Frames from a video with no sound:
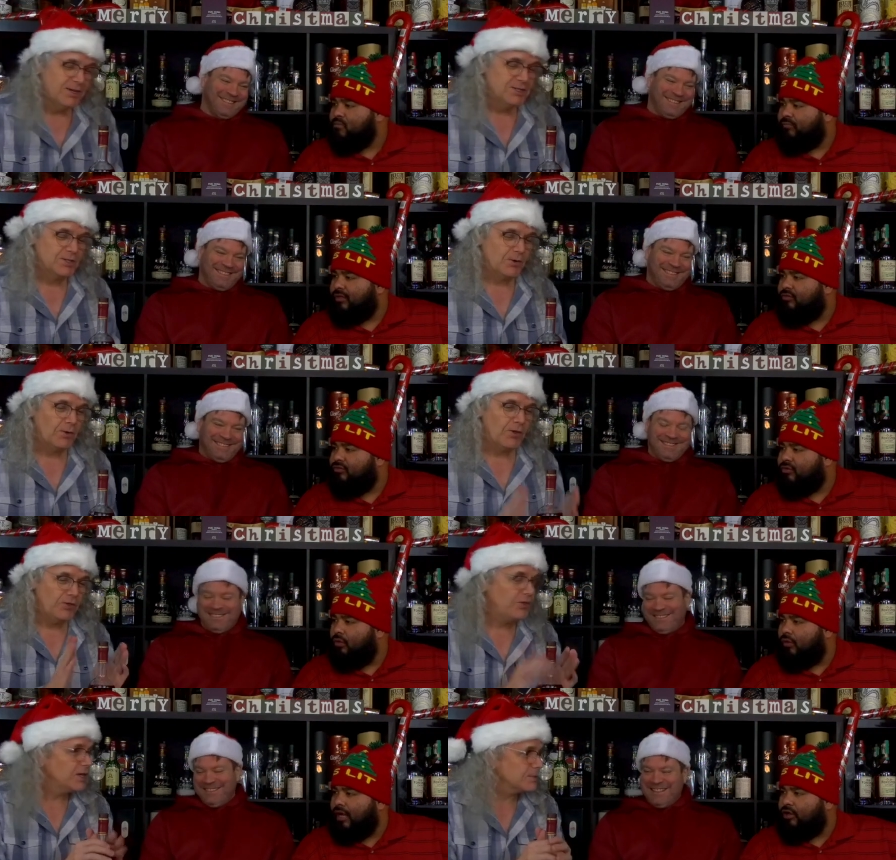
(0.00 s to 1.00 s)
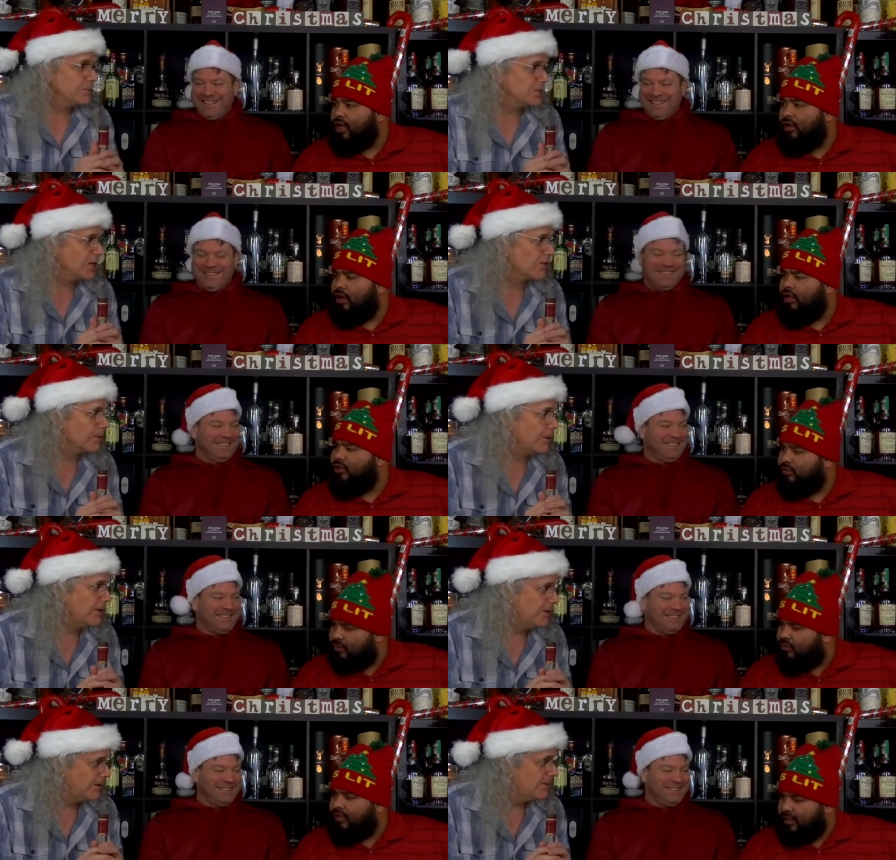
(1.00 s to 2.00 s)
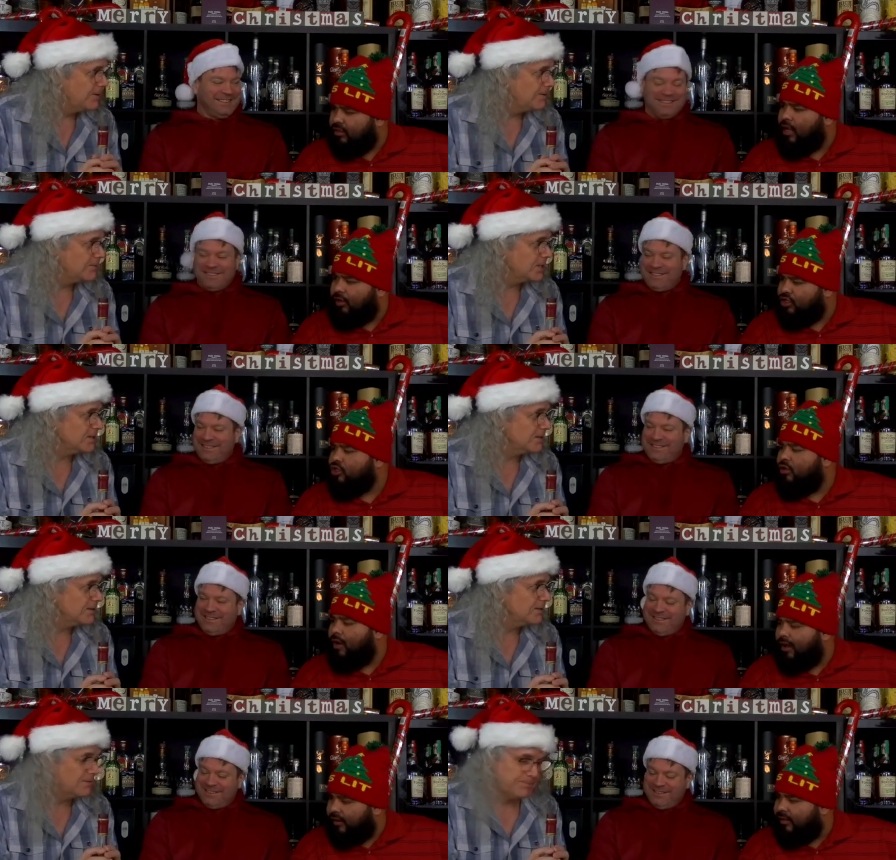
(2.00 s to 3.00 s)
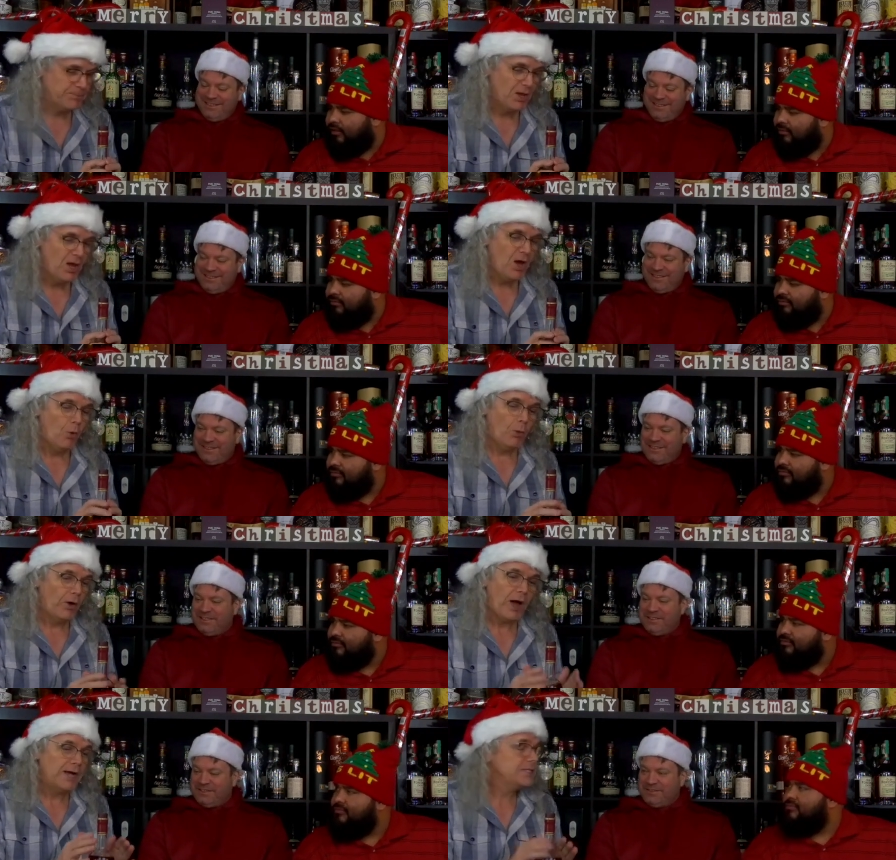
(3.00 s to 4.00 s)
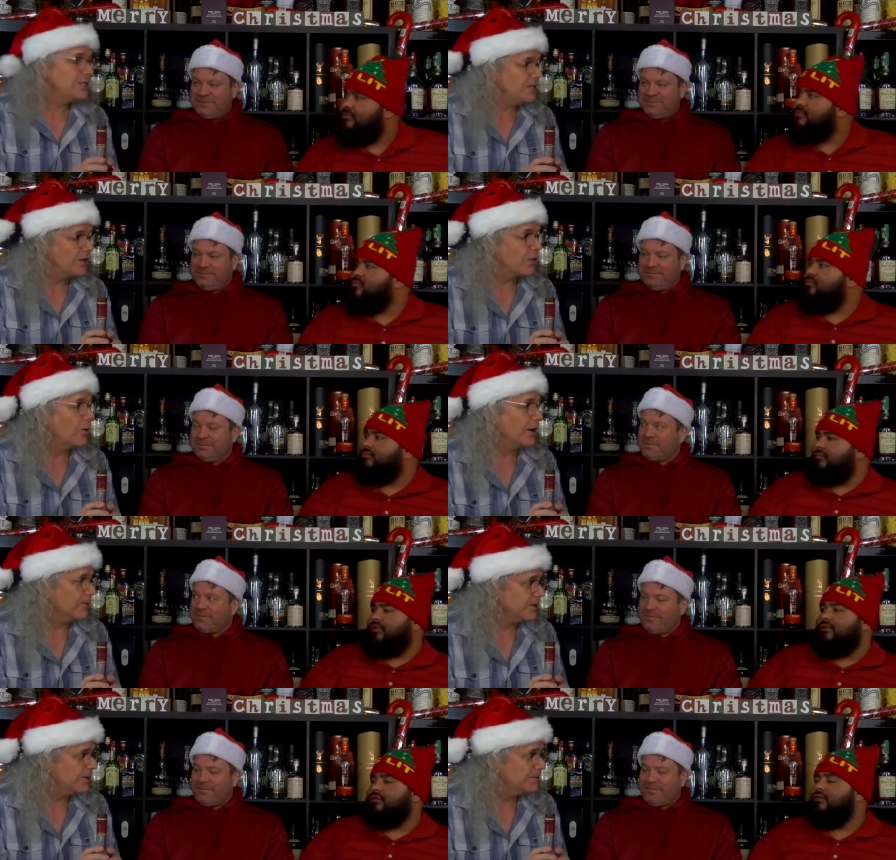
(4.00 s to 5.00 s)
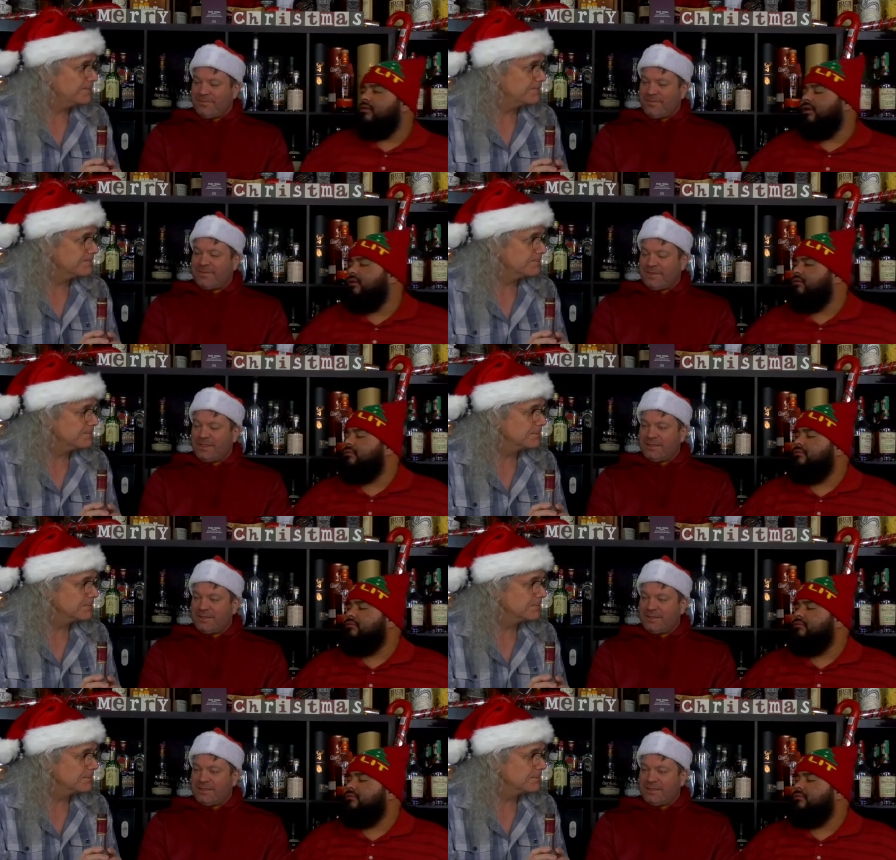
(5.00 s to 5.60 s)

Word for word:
Speaker 1: So, So how, did you, you- you- okay? How did you acquire it? well, I didn't acquire it. Okay.